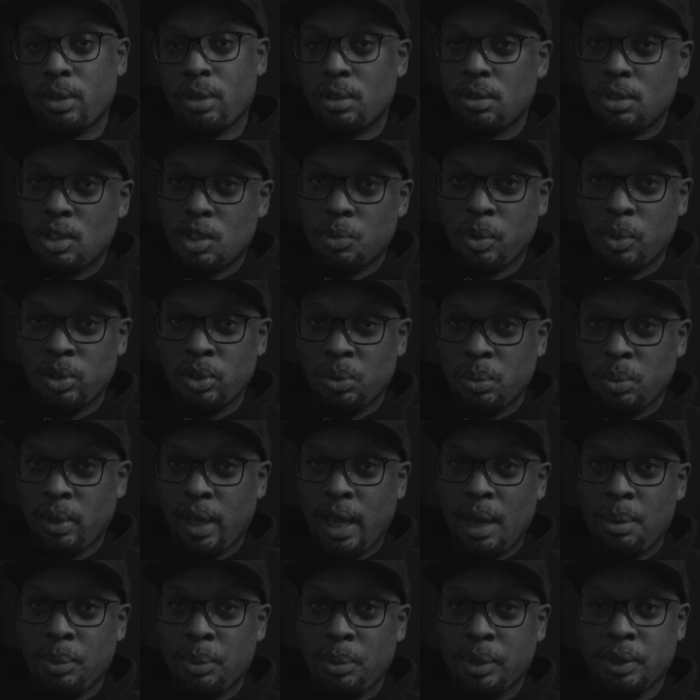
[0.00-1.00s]
disposable
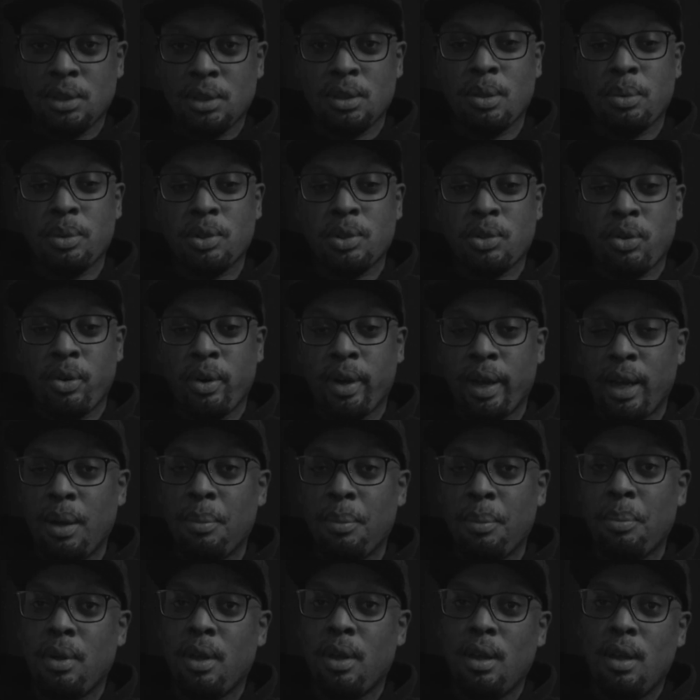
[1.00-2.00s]
cameras as I was growing up.
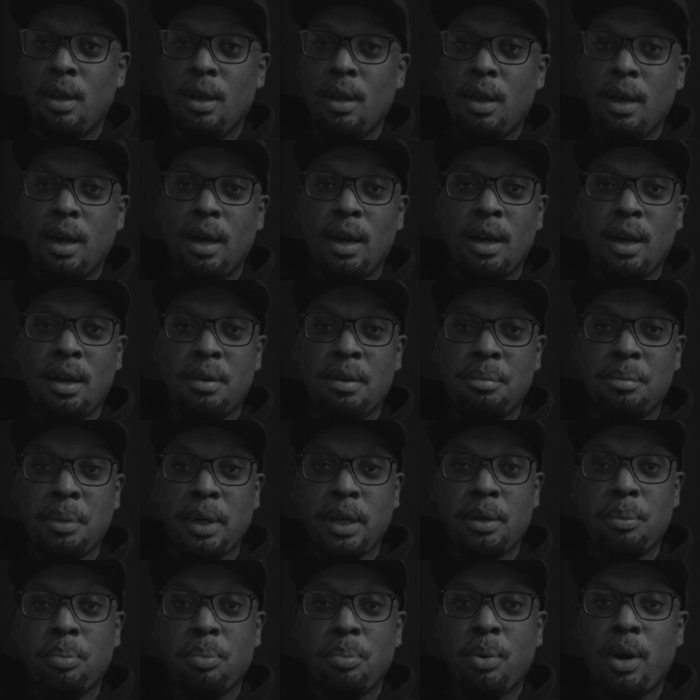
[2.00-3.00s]

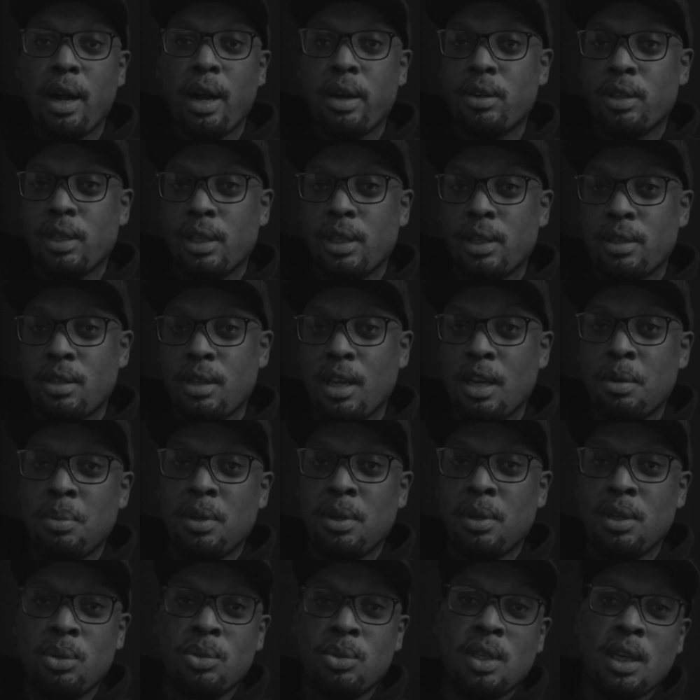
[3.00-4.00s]
But prior to this, I had been
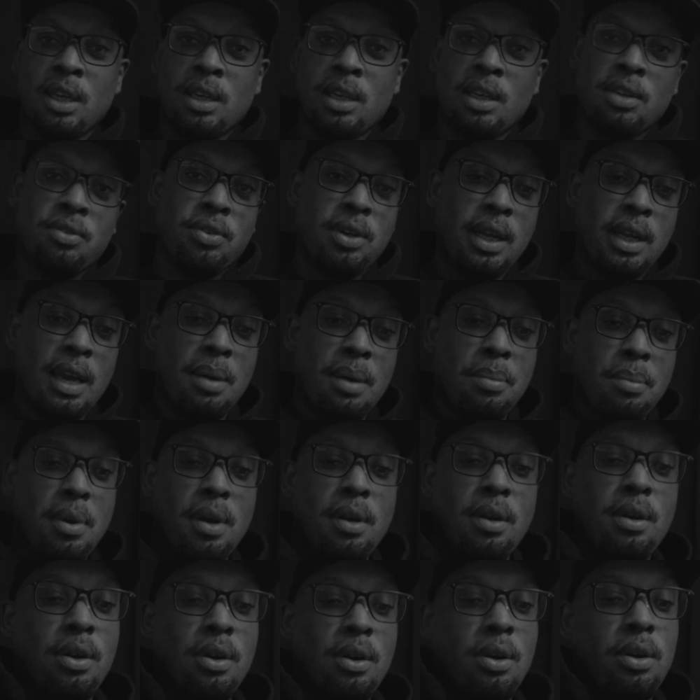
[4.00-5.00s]
using a different camera
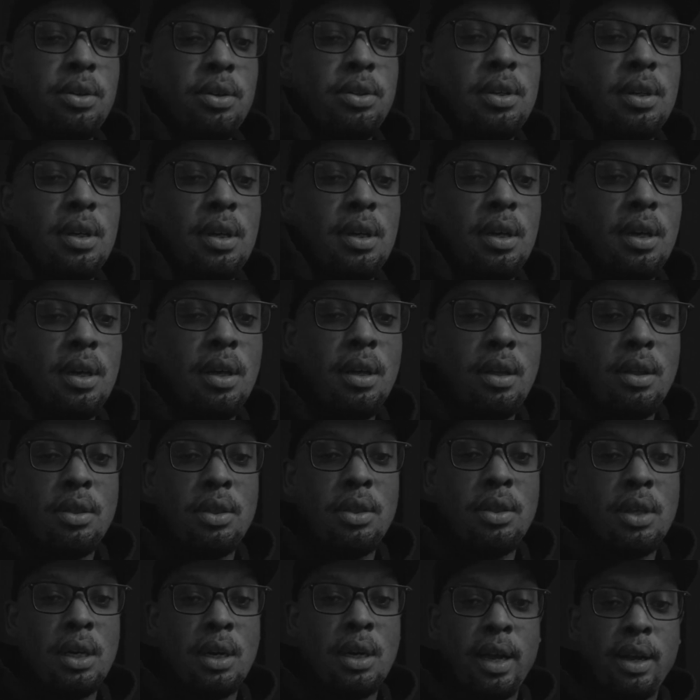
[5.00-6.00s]
called
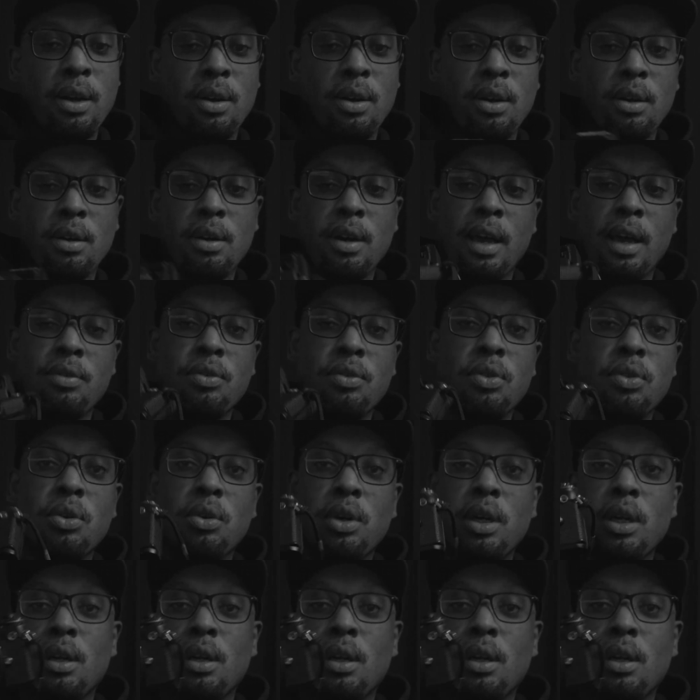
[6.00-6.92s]
the Nikon F3,